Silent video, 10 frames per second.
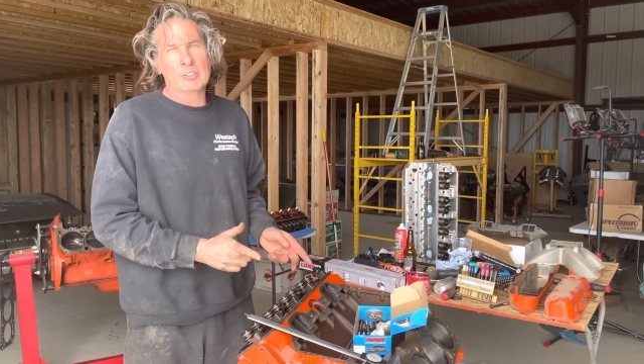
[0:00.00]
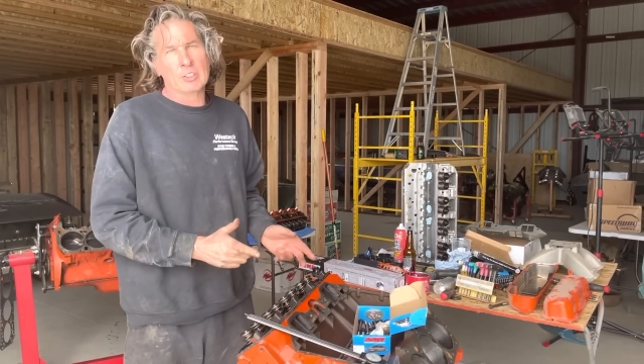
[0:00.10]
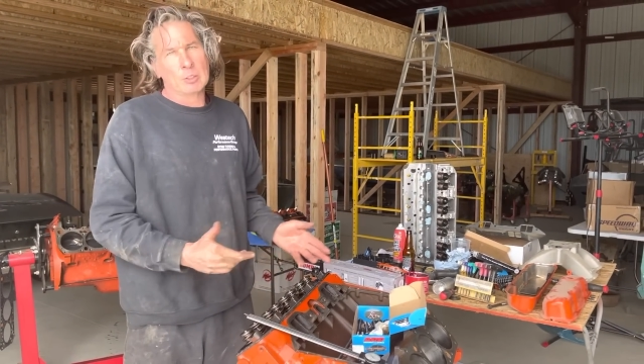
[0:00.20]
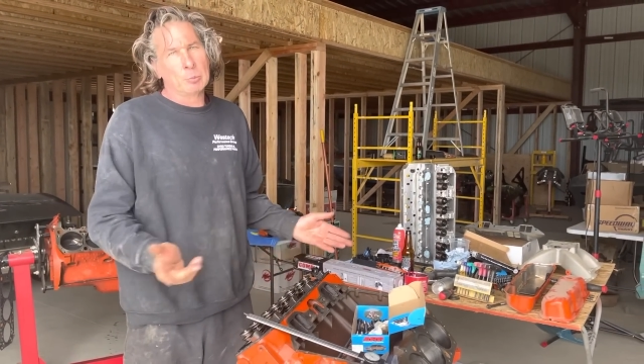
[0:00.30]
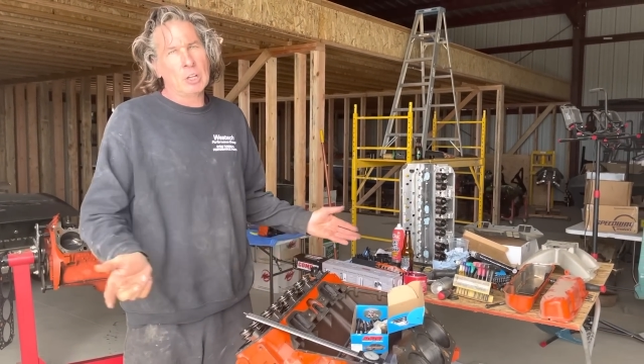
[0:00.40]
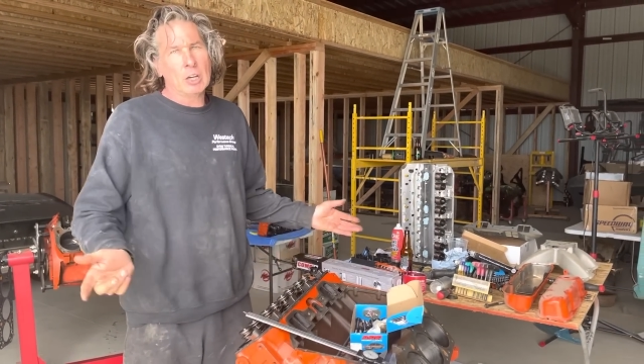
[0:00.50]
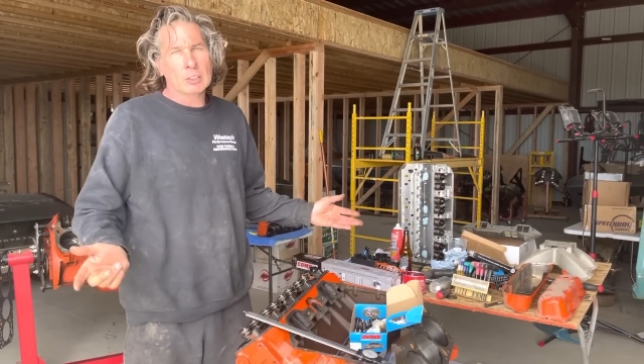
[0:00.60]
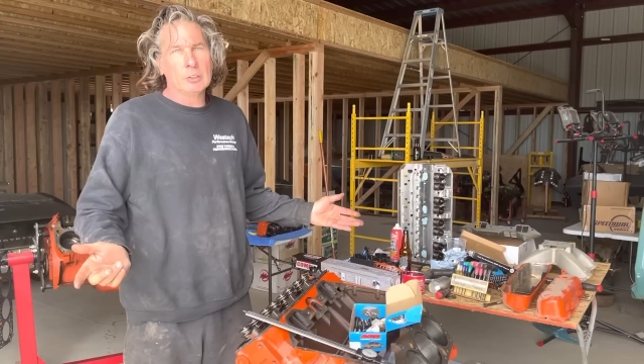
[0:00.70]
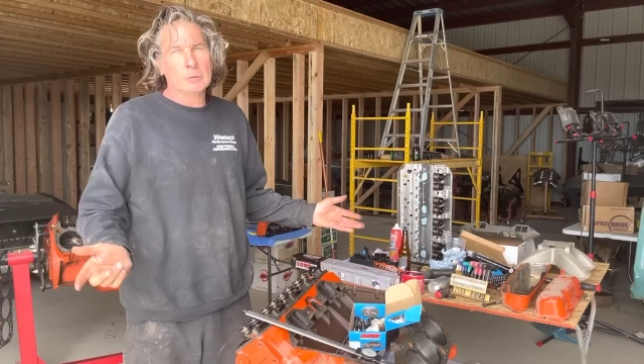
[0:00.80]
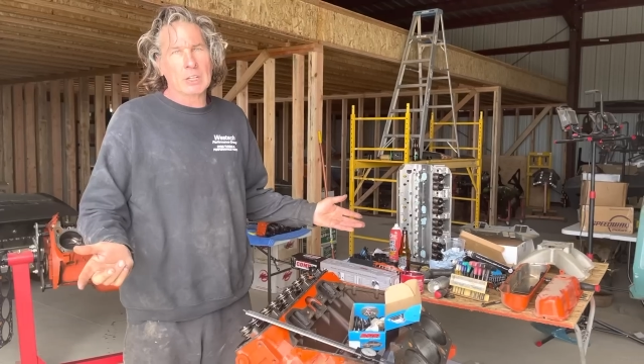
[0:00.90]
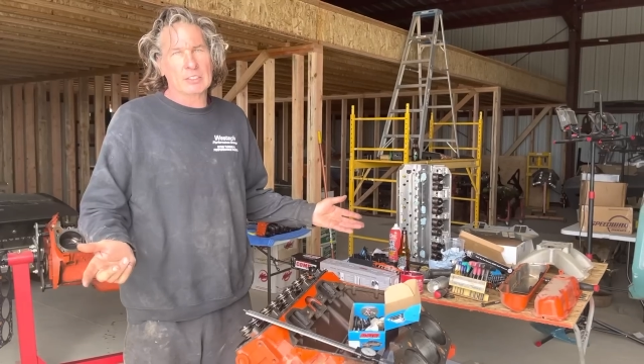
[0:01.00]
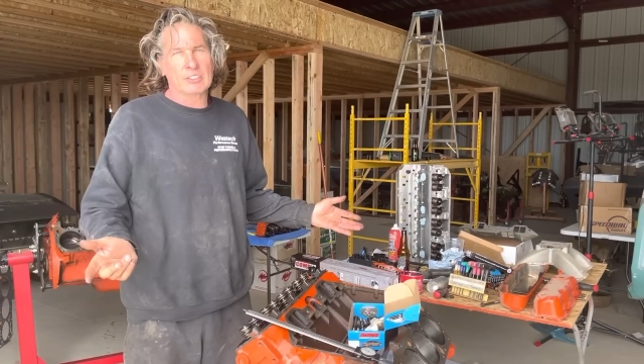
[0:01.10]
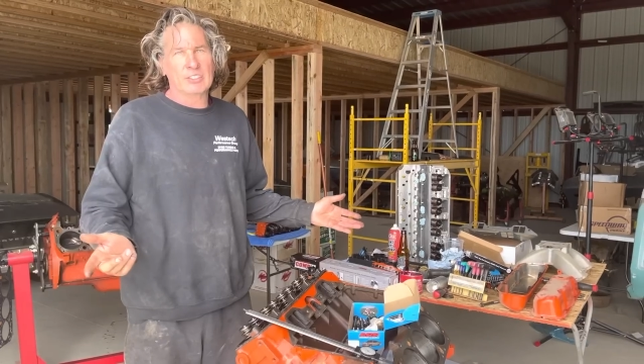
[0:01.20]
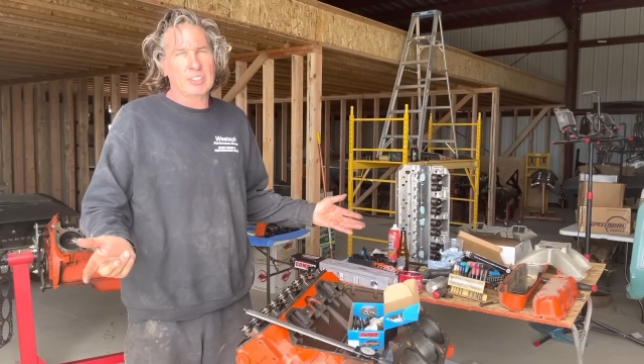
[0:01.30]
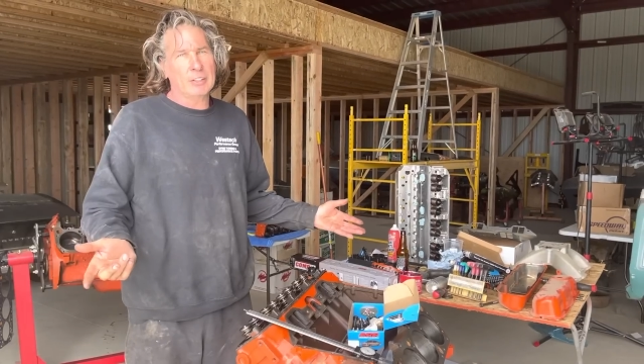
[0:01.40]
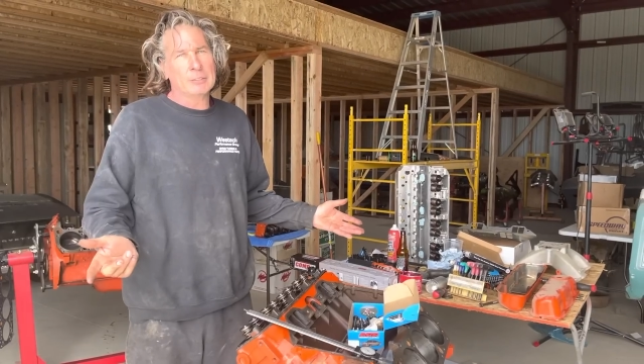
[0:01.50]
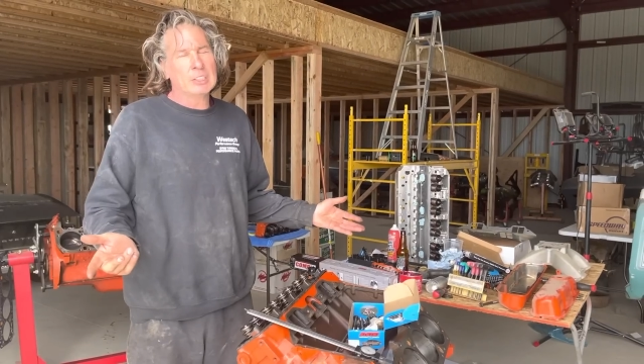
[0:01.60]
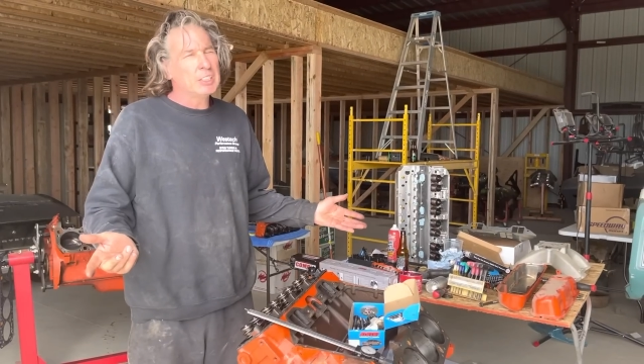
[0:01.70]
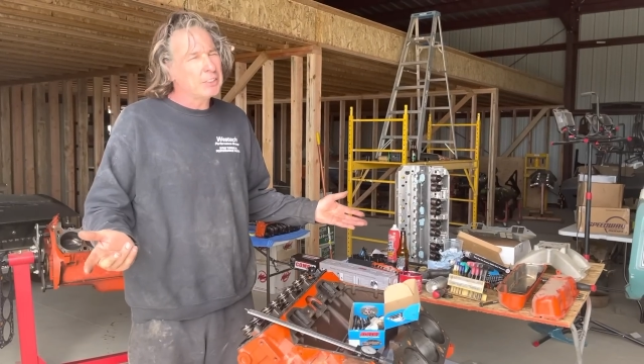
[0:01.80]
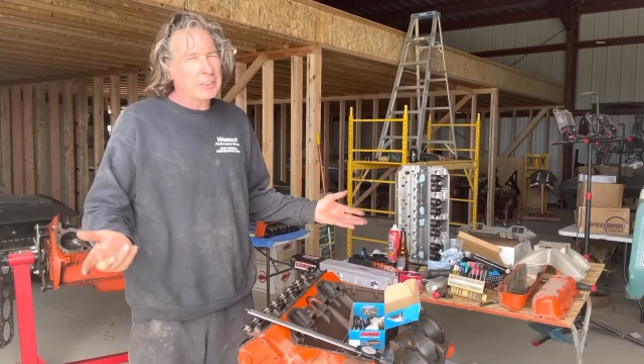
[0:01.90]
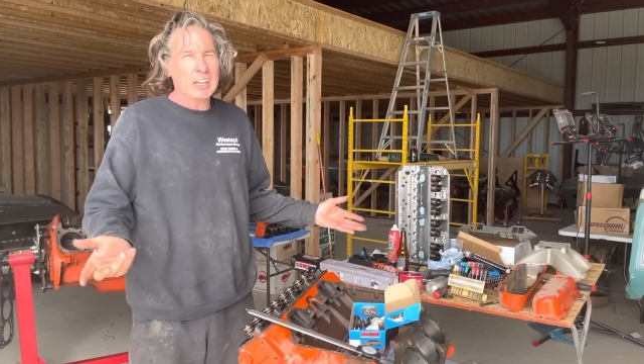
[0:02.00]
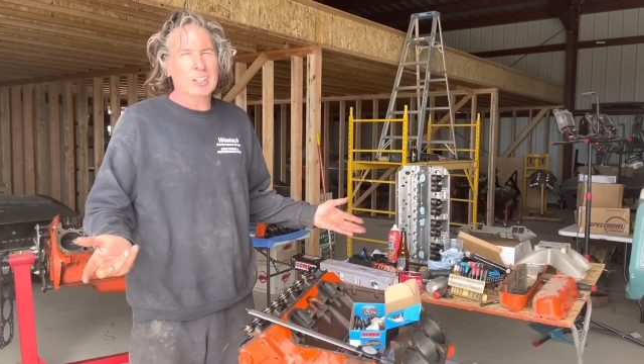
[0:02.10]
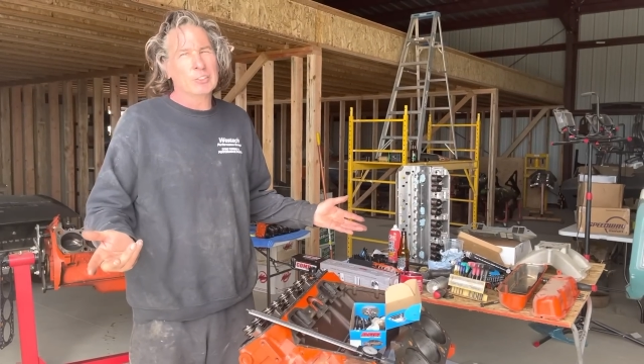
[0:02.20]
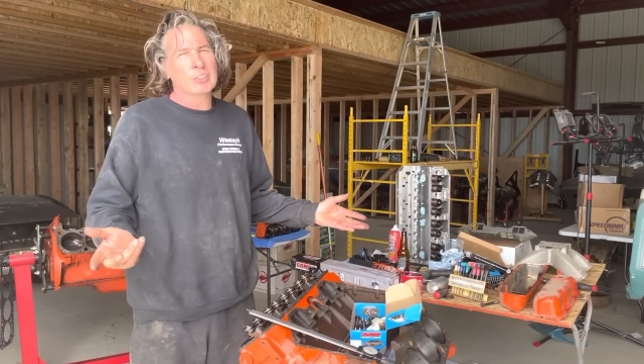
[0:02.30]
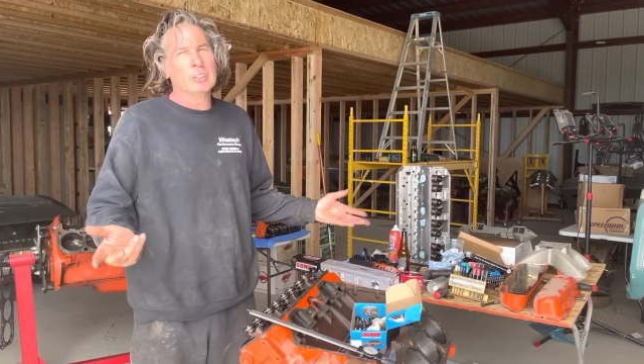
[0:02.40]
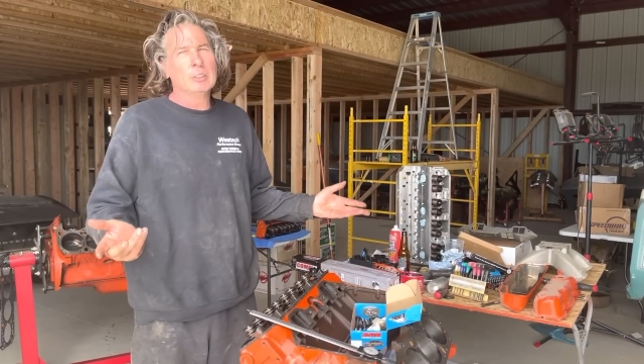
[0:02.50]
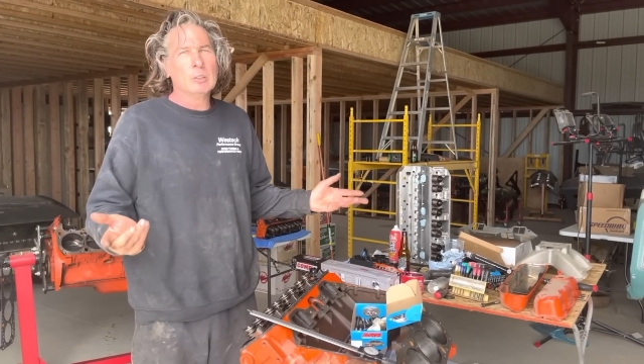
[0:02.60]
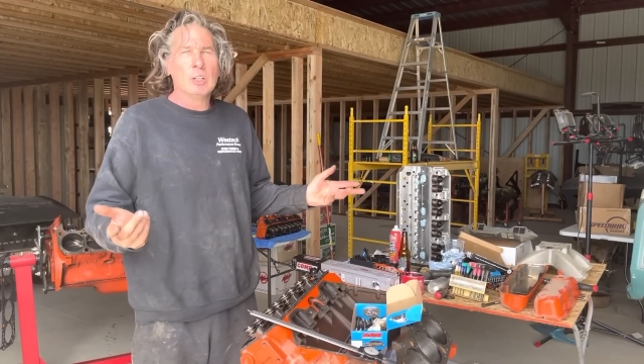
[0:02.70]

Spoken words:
in the block, you've got 70,000